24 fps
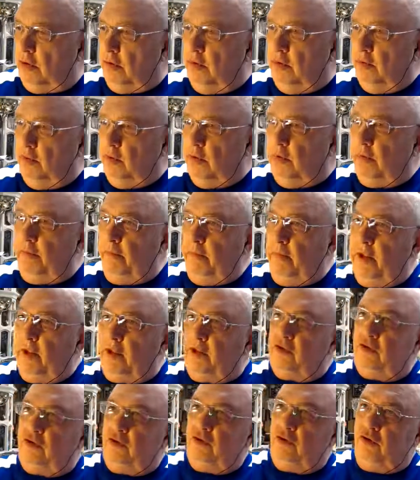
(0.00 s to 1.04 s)
What makes
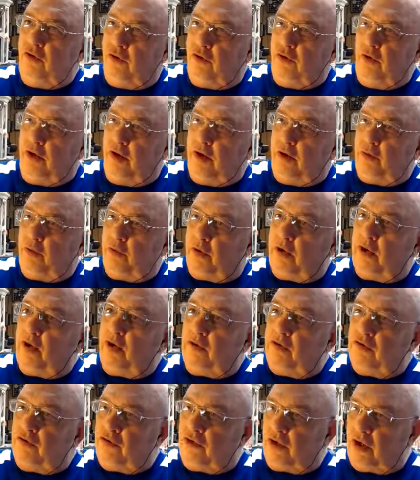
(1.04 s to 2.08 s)
your network a
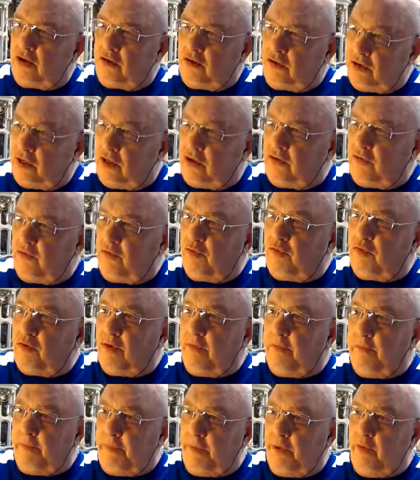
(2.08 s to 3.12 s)
successful
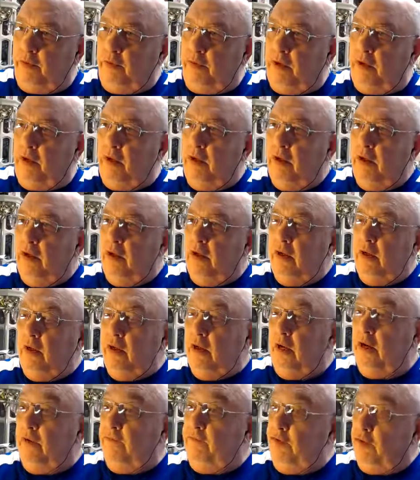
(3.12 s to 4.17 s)
component
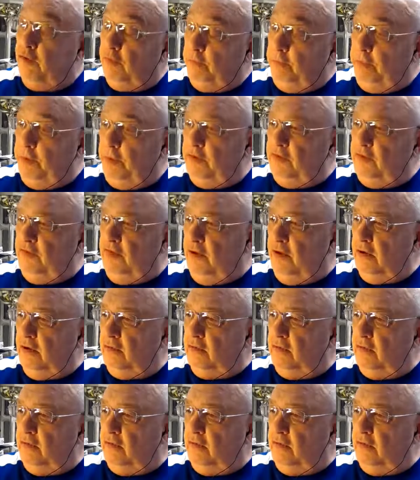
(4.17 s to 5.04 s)
of your business?